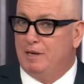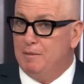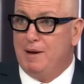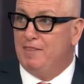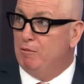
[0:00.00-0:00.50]
Keep
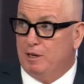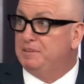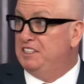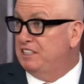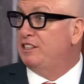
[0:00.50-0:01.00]
in mind, they were up
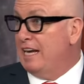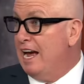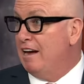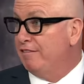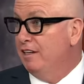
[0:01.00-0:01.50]
six at the
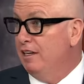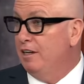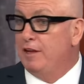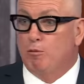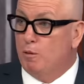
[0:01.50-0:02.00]
half.
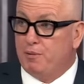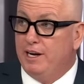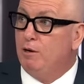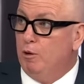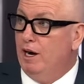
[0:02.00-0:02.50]
Yes. They weren't
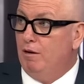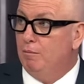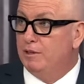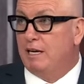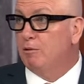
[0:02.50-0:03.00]
playing well,
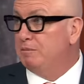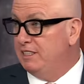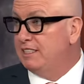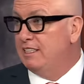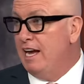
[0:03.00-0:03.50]
but they were up
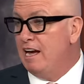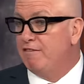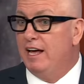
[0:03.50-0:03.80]
six and a half.